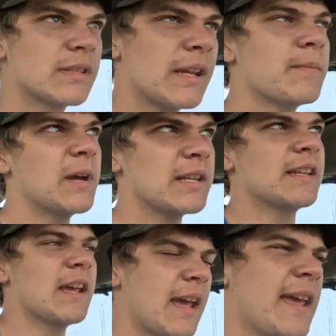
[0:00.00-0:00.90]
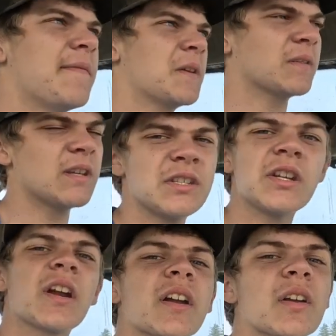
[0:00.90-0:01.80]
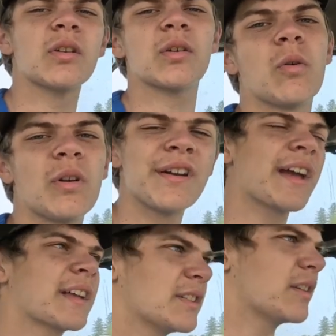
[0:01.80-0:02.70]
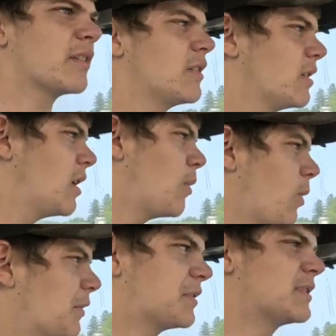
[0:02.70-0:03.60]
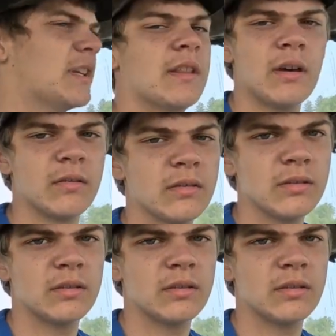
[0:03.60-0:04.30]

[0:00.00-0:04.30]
stay, might stay a hayfield this year and go into corn next year. We'll have to see though.